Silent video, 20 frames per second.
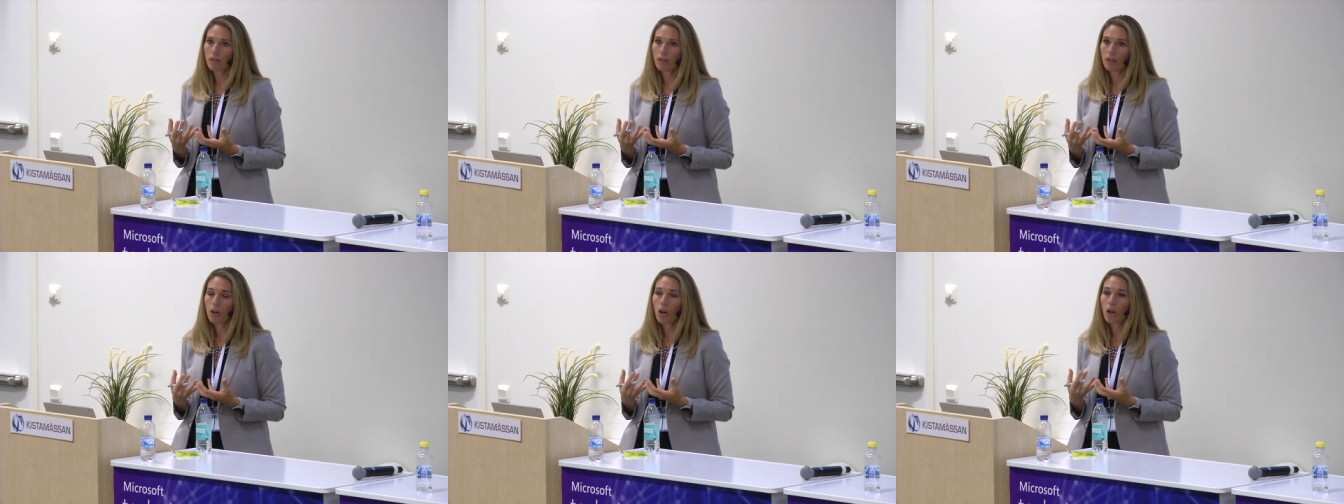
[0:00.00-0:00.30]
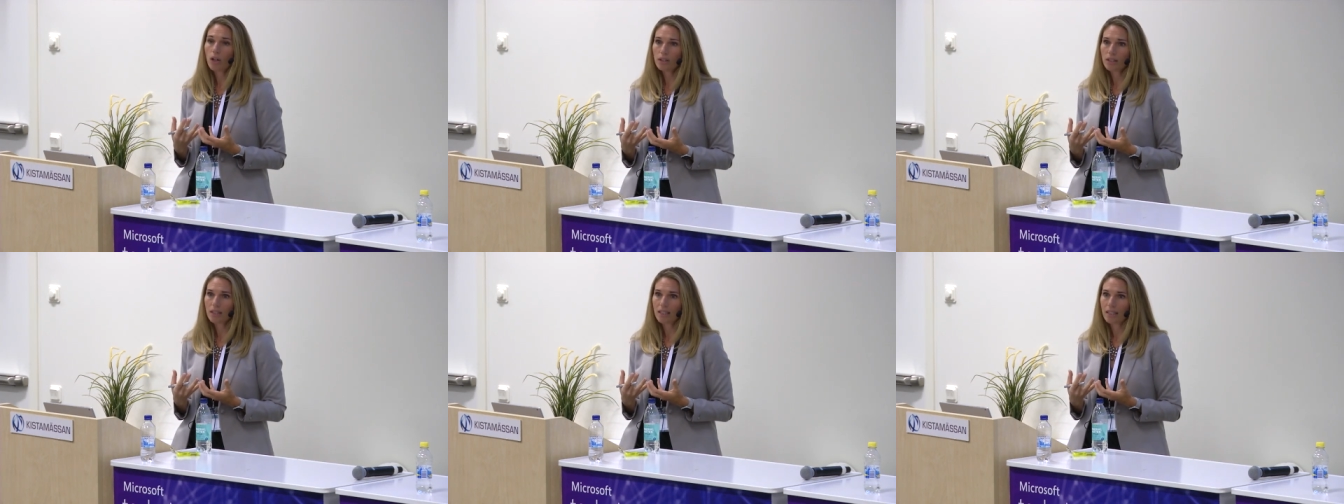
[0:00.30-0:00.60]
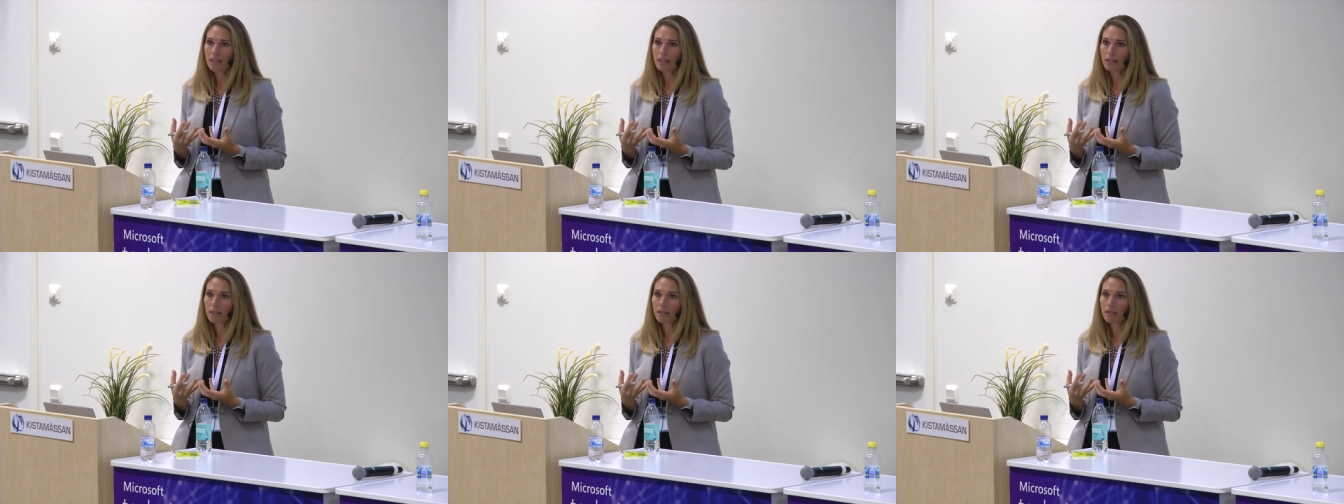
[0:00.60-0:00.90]
the
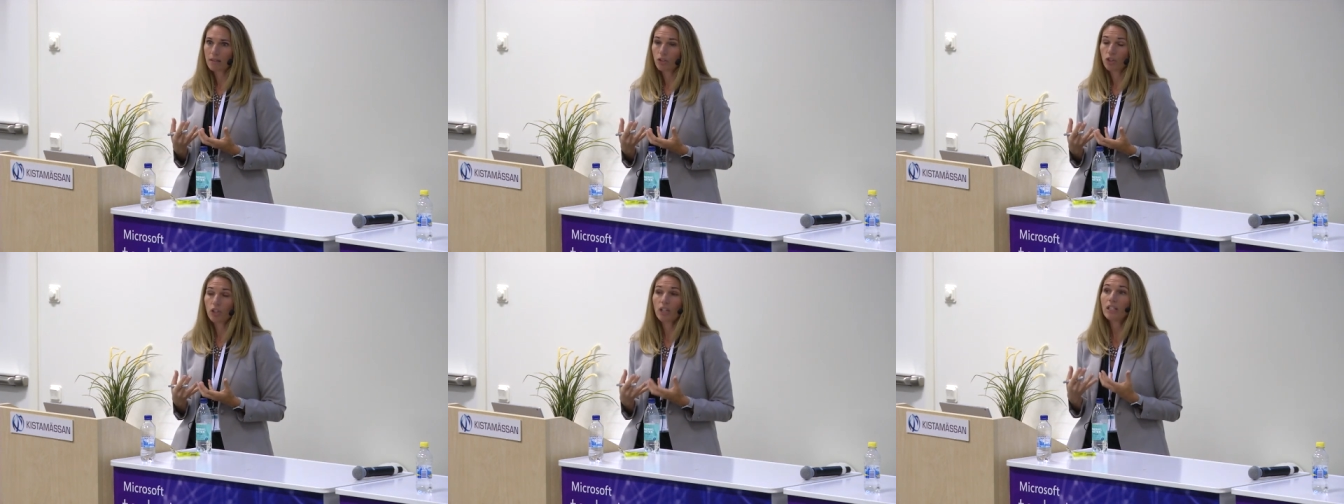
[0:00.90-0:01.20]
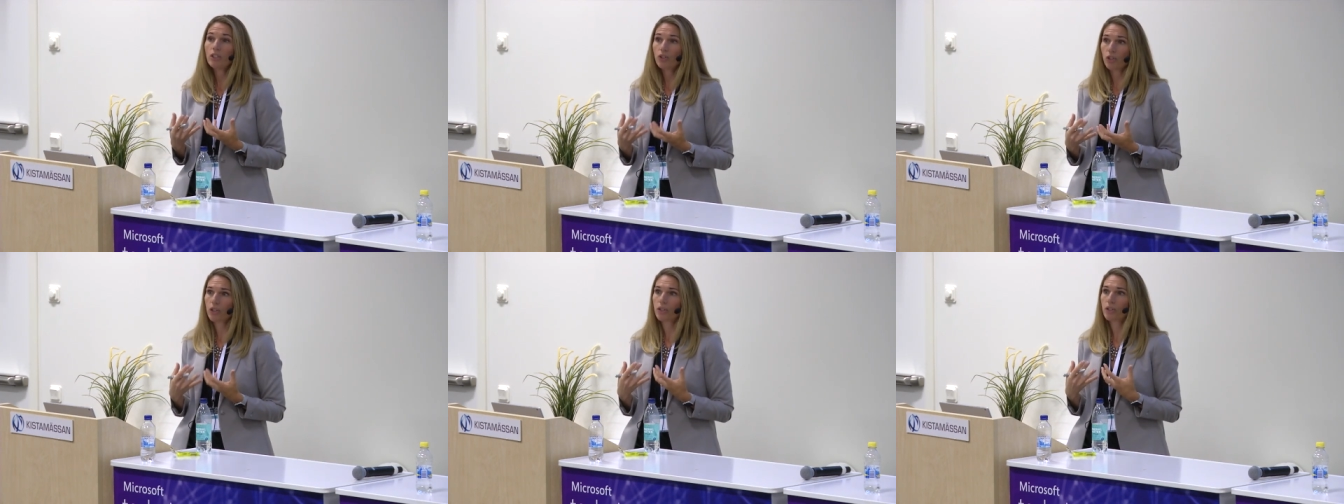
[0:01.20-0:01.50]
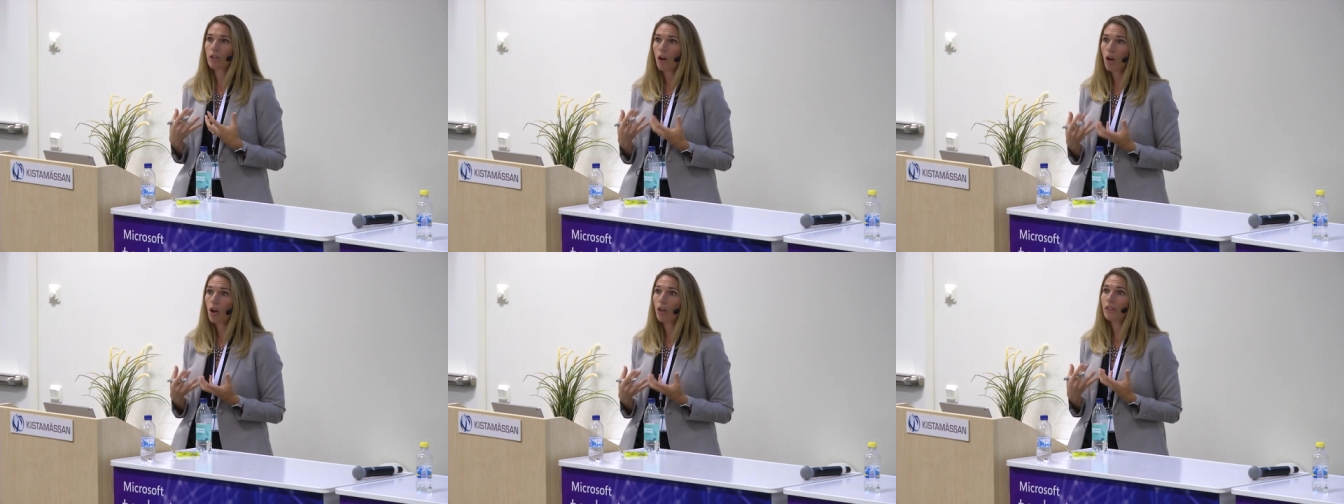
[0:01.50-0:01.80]
content
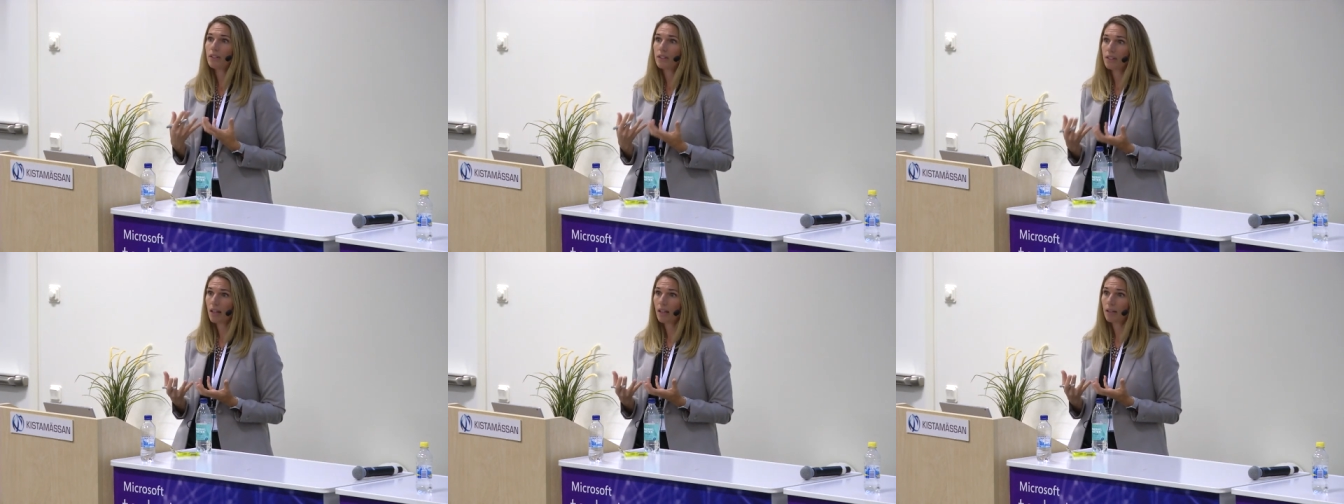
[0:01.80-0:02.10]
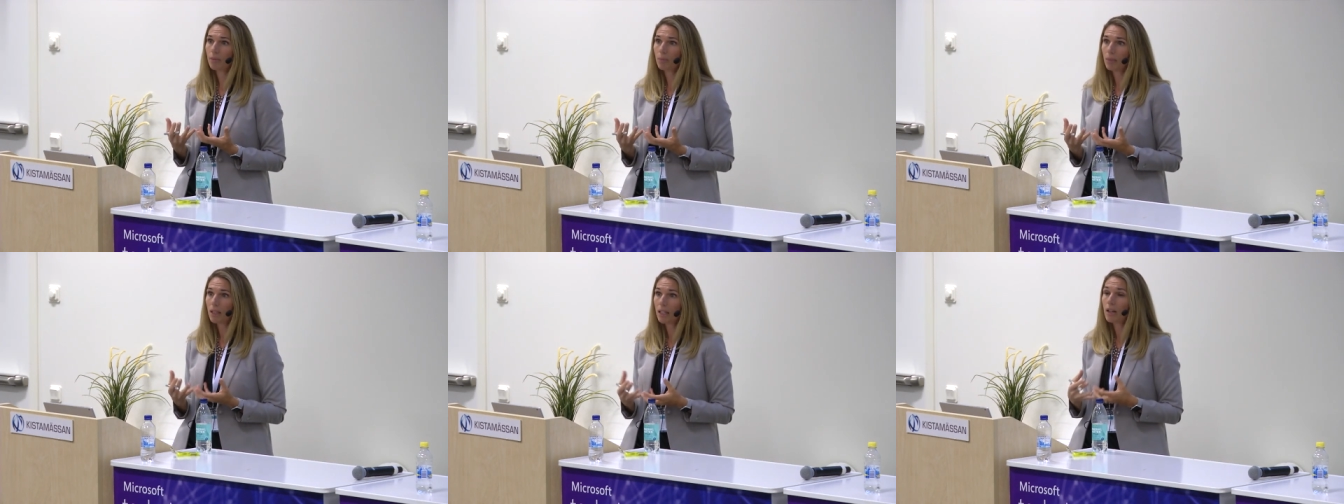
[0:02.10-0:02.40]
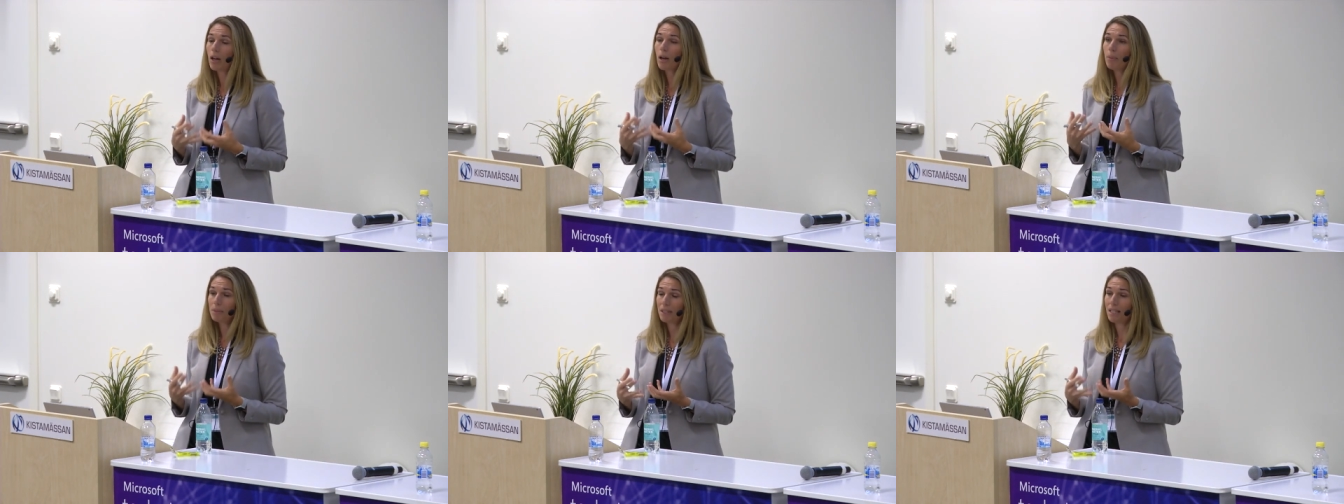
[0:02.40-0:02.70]
changes all the time,
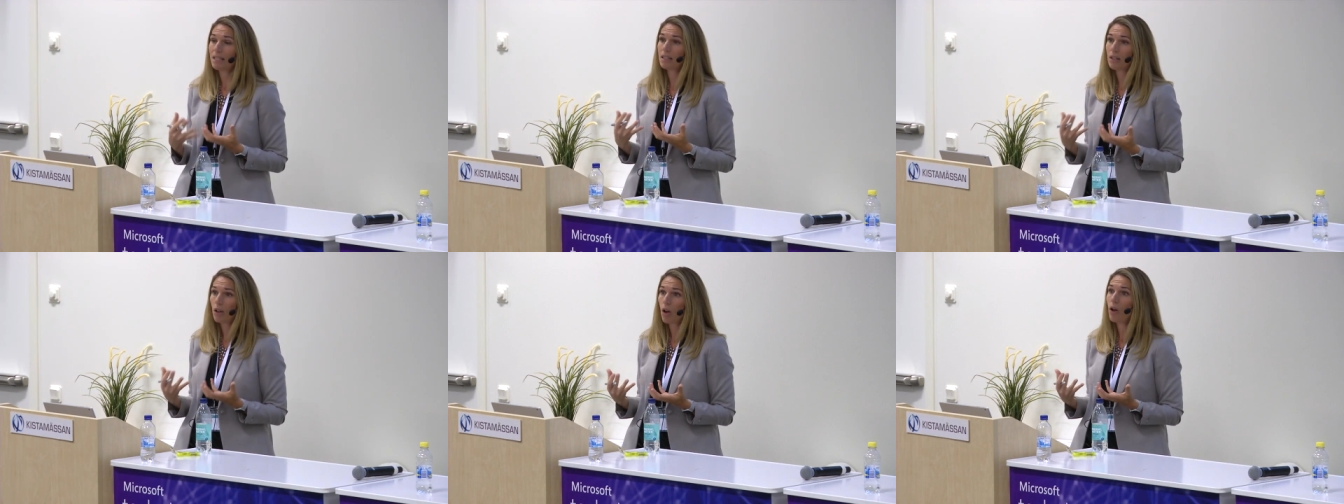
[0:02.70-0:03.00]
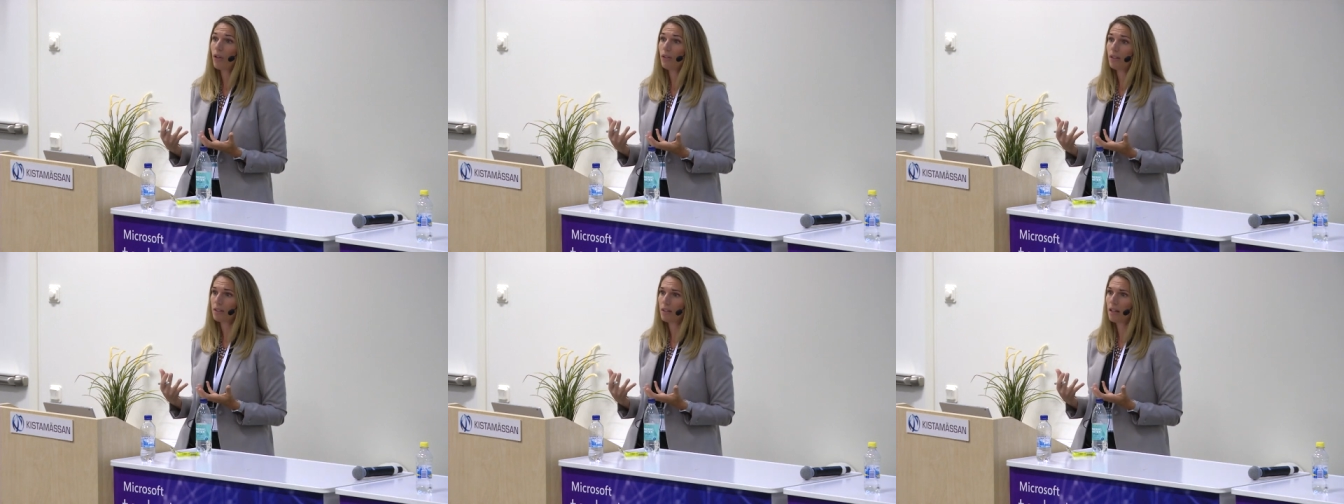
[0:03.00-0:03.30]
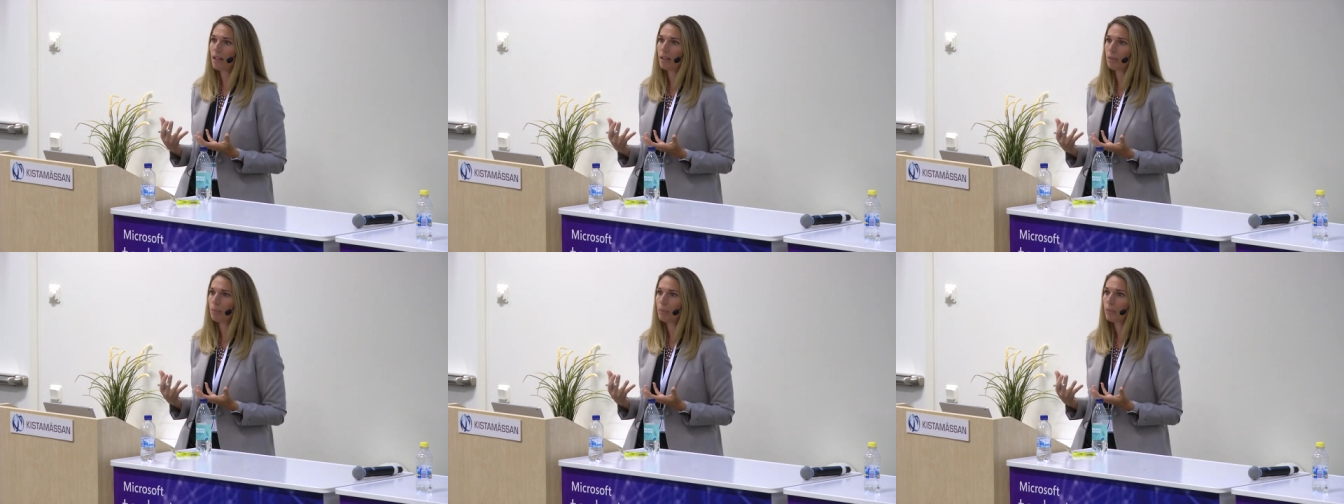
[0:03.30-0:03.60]
it updates all the
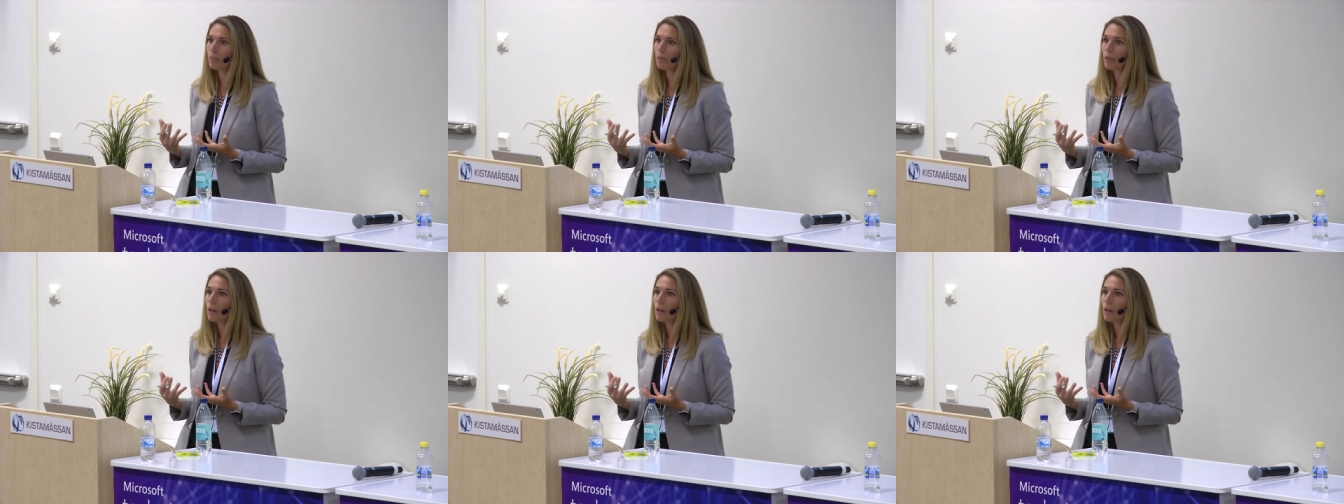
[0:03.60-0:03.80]
time.